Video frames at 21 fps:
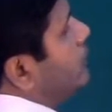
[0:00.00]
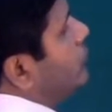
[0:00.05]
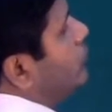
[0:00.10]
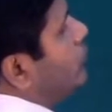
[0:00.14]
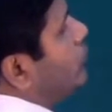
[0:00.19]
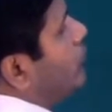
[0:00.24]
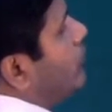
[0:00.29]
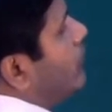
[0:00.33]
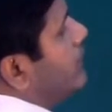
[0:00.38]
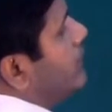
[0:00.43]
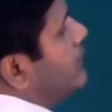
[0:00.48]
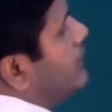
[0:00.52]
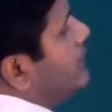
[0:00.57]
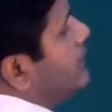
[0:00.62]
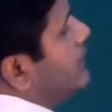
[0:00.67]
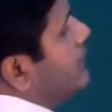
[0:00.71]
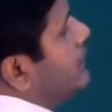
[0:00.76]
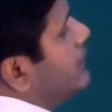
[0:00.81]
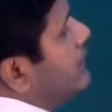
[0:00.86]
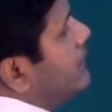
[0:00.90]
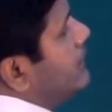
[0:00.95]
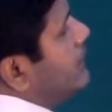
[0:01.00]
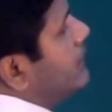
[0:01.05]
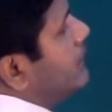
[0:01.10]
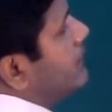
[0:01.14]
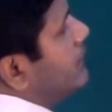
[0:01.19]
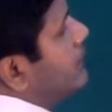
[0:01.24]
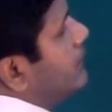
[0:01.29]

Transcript: 20,